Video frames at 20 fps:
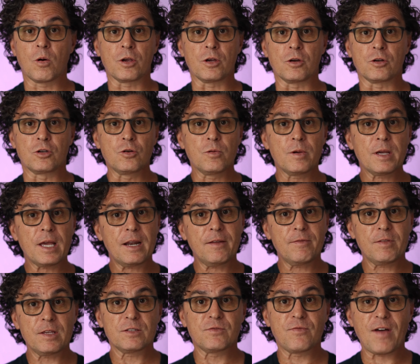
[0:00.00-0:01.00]
or you're doing
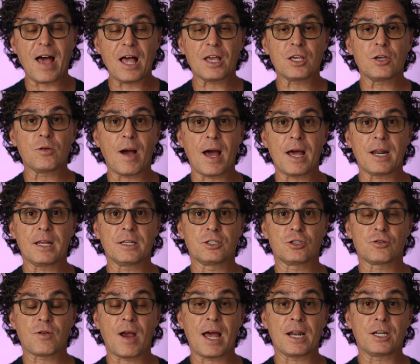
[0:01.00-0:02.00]
any of these value
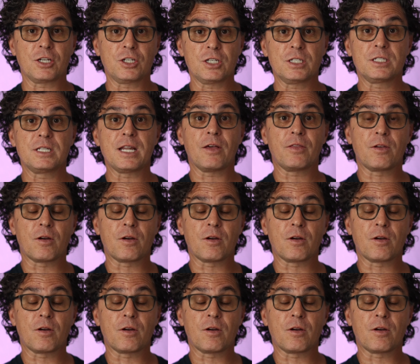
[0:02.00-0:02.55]
added strategies.